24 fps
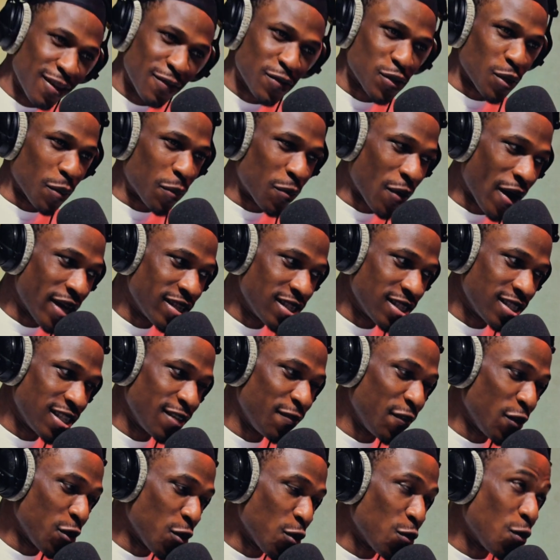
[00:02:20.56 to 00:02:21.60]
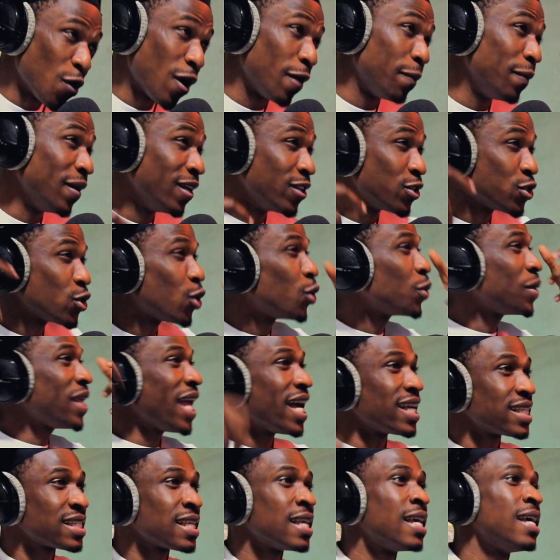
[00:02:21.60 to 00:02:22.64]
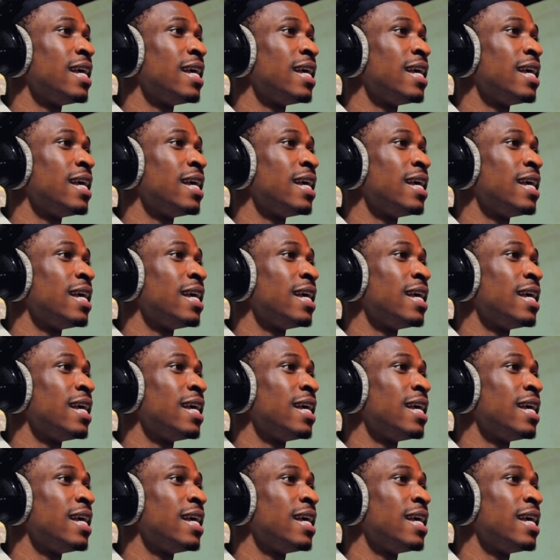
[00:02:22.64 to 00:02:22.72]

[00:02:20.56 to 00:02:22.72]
of surprises, if you know what I mean. So yes,